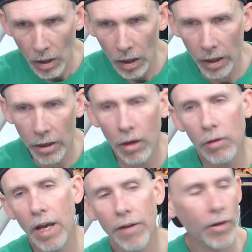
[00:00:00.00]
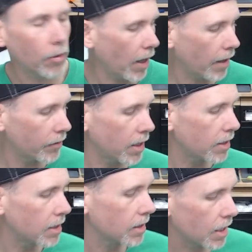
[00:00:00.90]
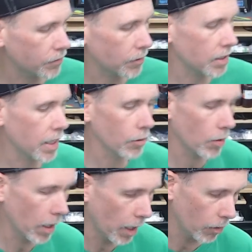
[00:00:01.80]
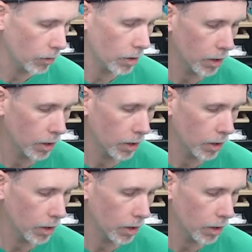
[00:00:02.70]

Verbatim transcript: Uh, no, Dave, I don't have any of these guys for sale right now.